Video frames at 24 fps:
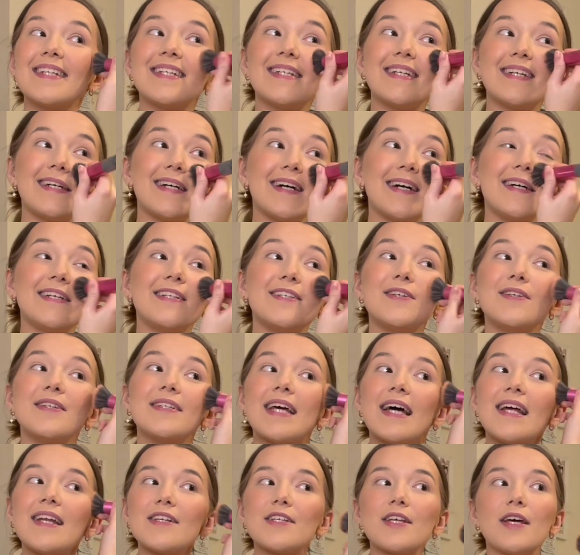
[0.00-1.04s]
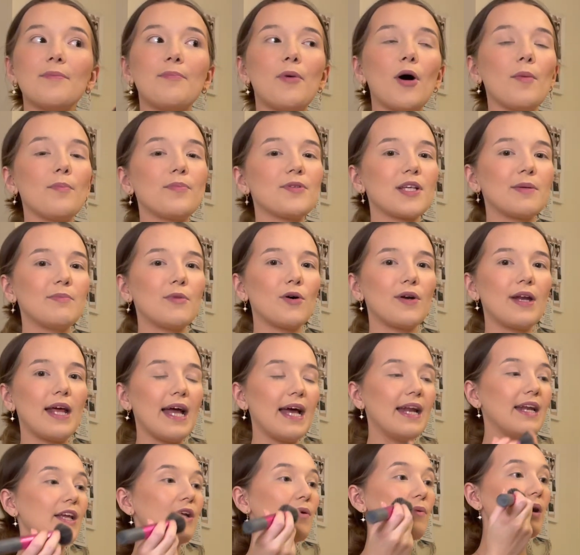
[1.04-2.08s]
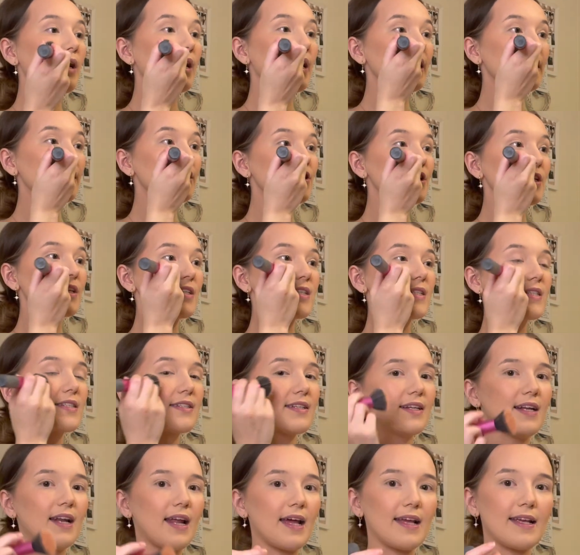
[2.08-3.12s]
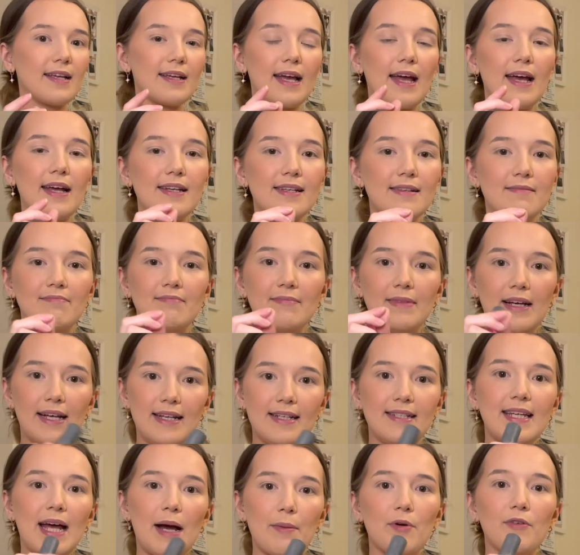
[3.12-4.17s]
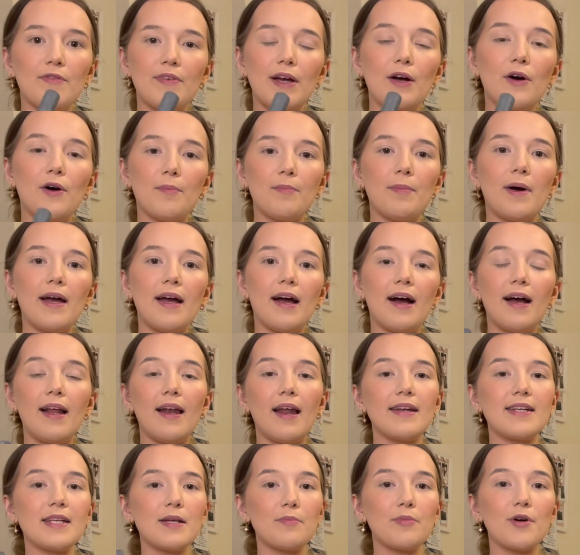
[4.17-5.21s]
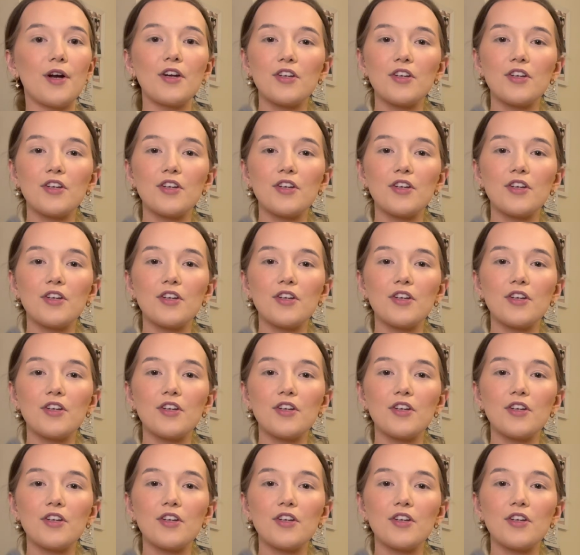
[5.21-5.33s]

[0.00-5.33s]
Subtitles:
I do tend to pop some on anyway, just like get a dab of it on my highlighting brush,